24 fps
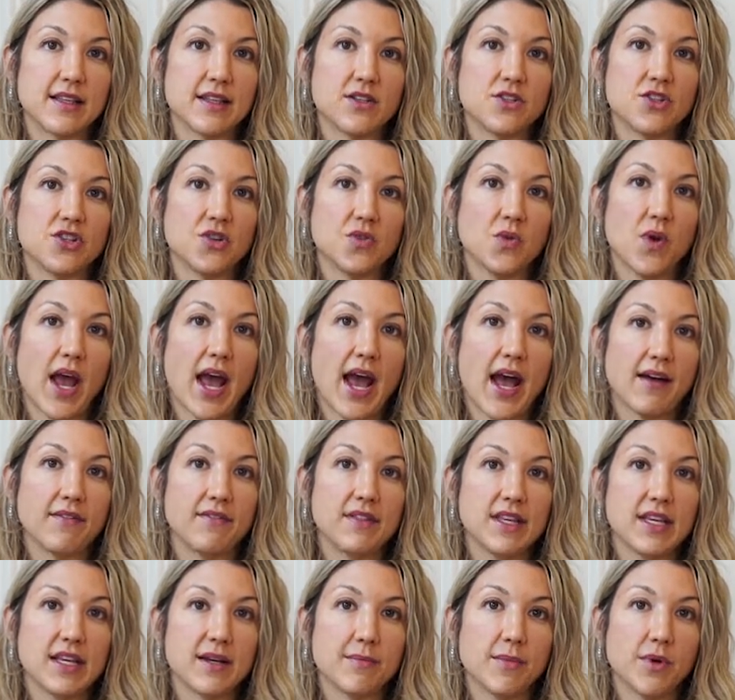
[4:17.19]
that you have
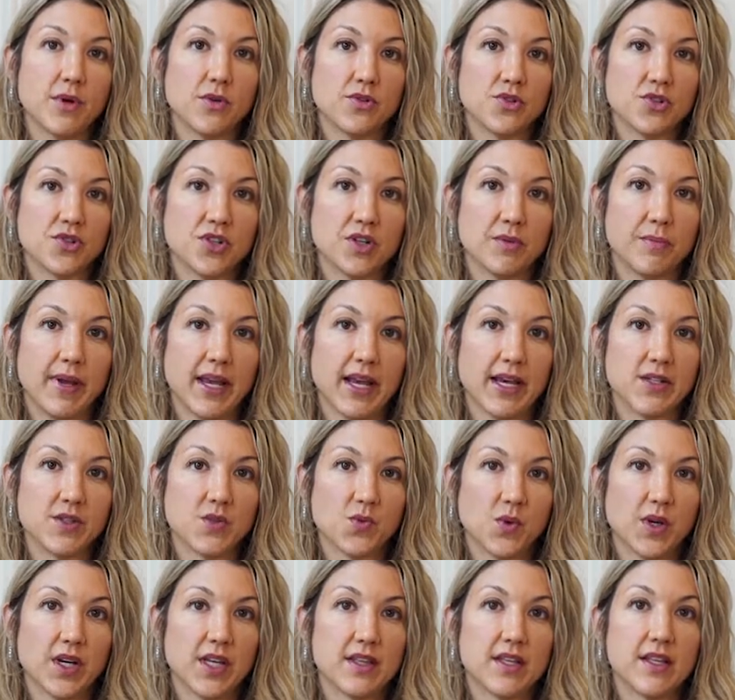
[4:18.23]
the emotional
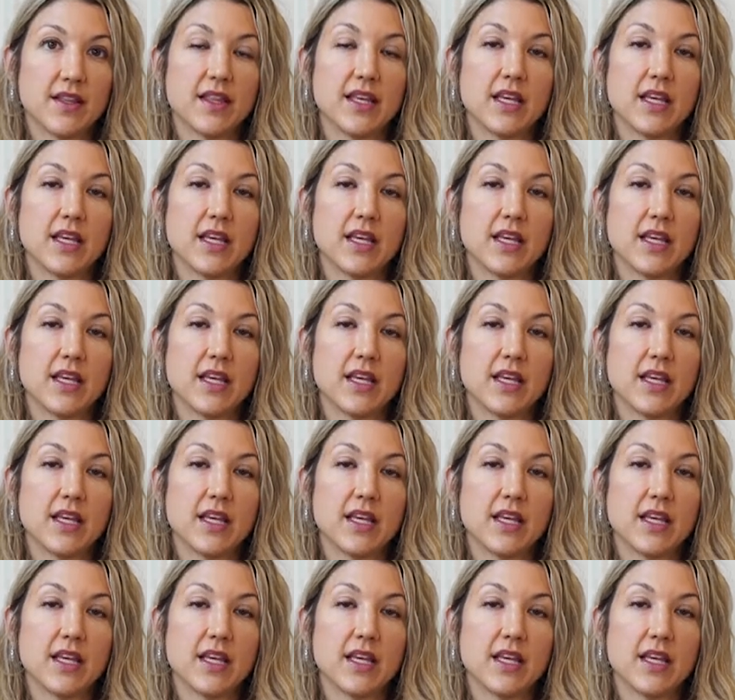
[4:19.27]
bandwidth and